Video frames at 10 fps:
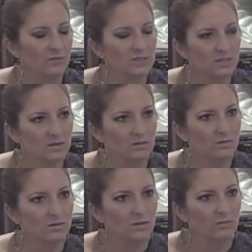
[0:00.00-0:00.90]
I was
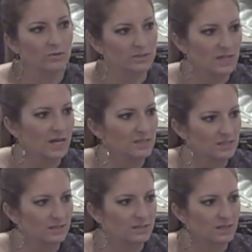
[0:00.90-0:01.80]
still with the
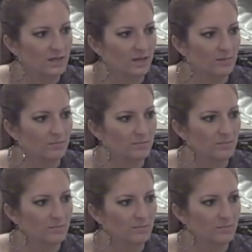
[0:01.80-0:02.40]
Titans at the time,